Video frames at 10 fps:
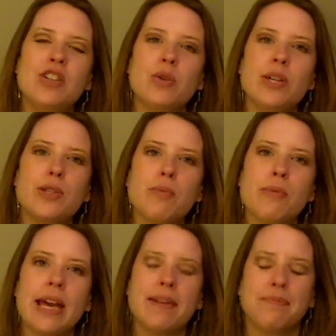enjoy
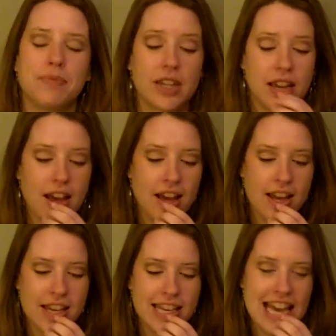Superman.
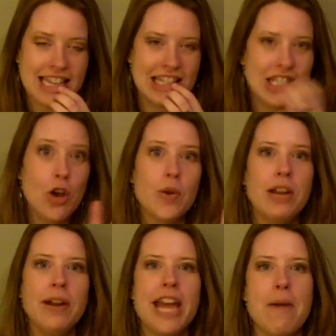Yes, so
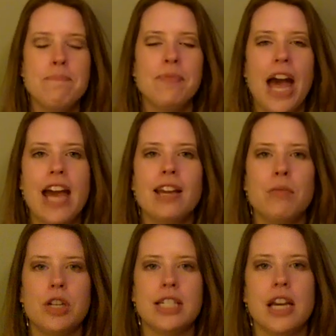here I am. Hi,
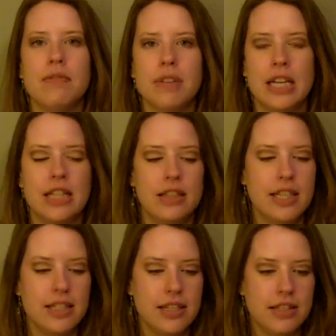I'm Jessica.
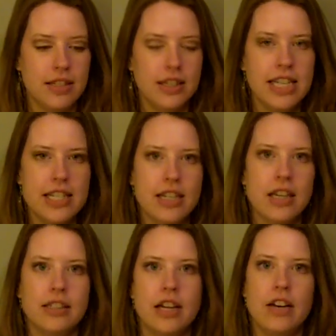This is
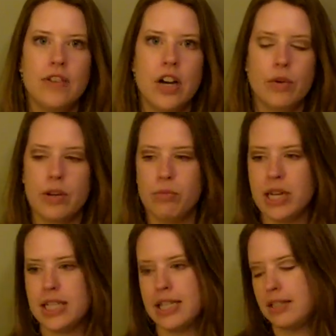Lisa of Awkward
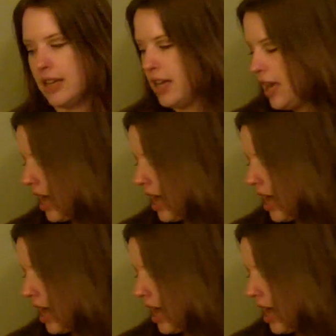Embraces.